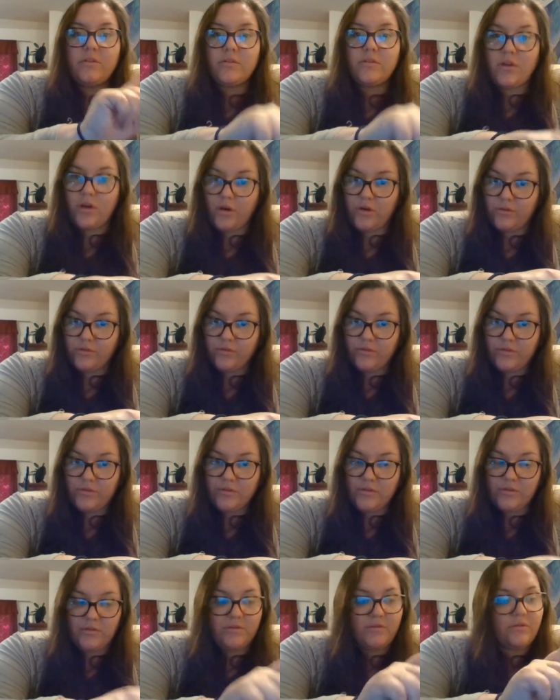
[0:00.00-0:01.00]

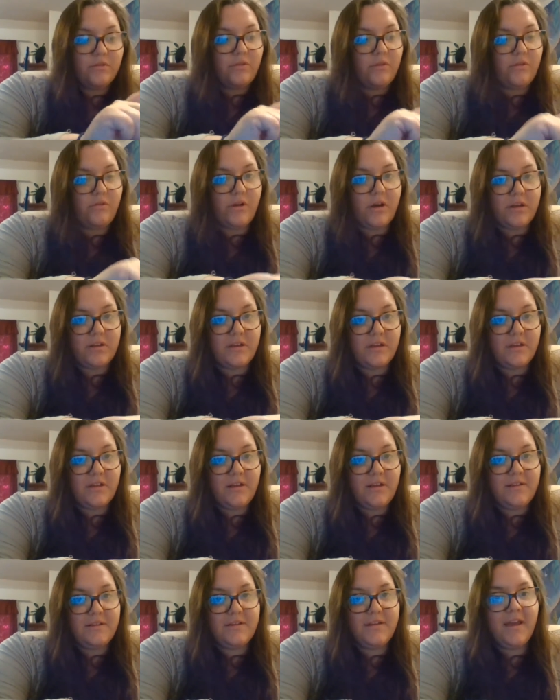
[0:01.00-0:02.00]
turtles,
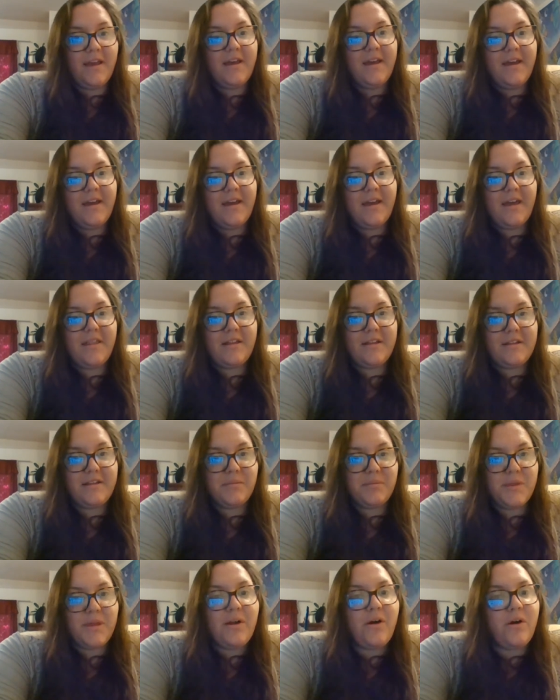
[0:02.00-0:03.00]
crocodilians, and then
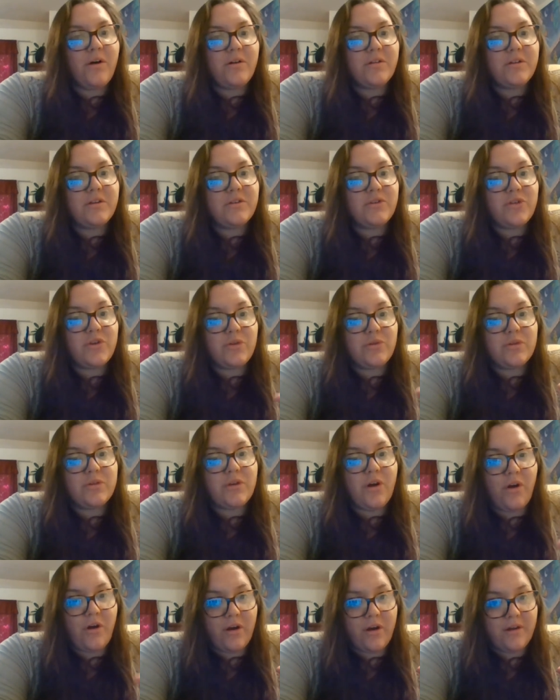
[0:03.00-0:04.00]
something called a
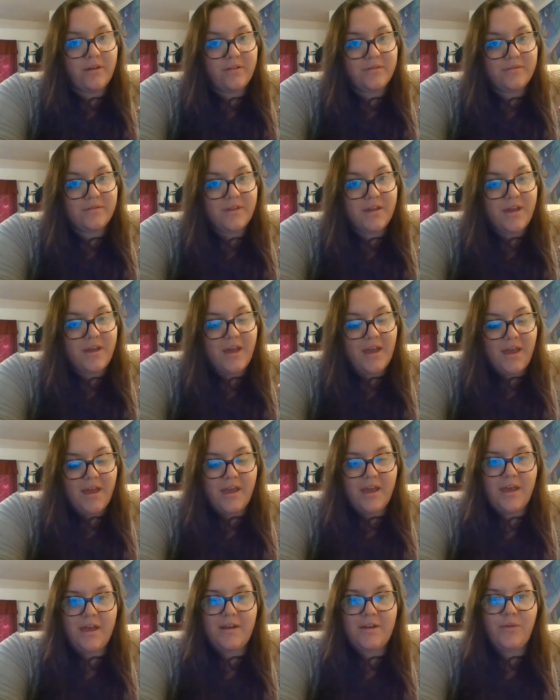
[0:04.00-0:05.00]
tuatara.
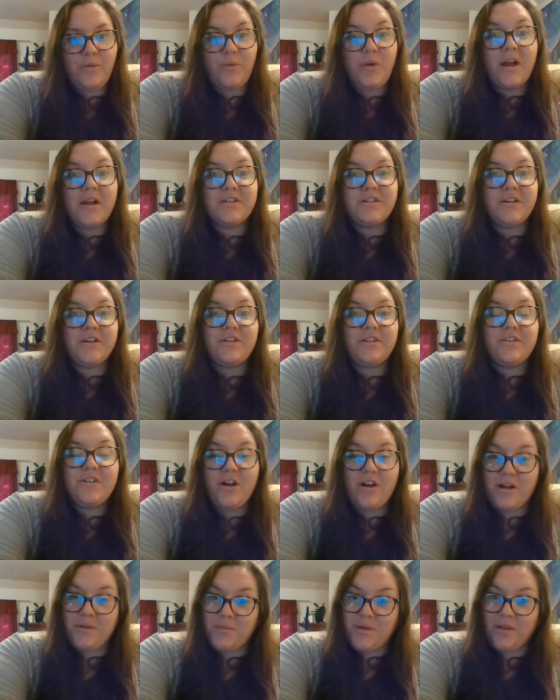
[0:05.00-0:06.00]
And we're actually going to
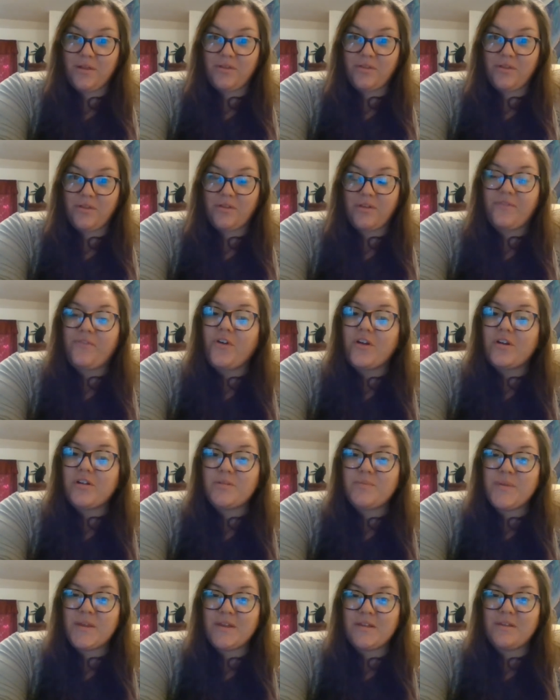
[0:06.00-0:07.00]
talk about those
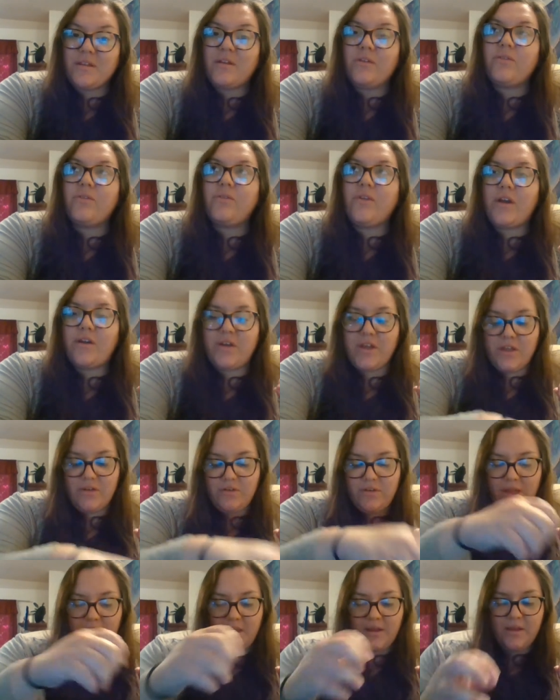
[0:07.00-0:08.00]
first because they're very
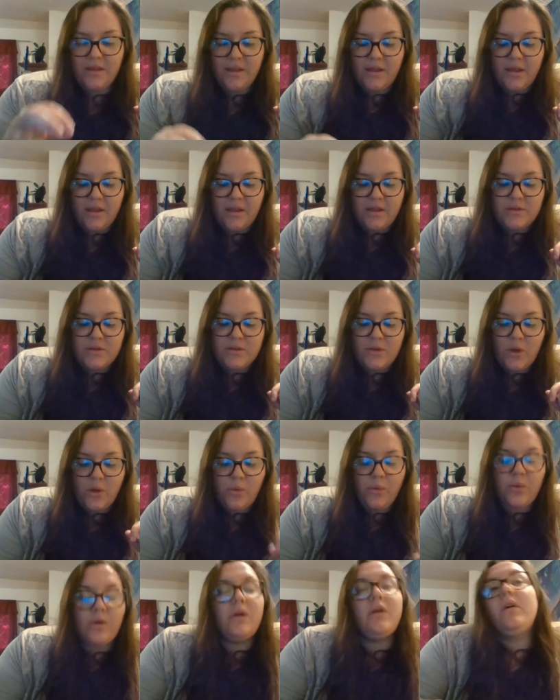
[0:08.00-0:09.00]
unique.
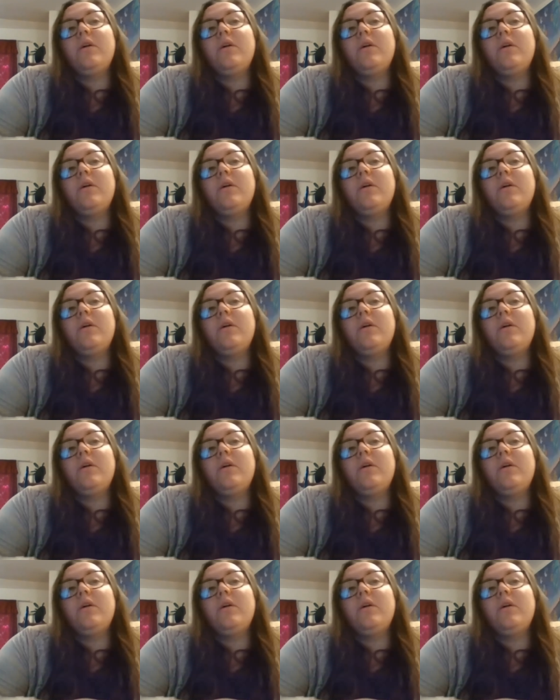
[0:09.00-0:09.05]
So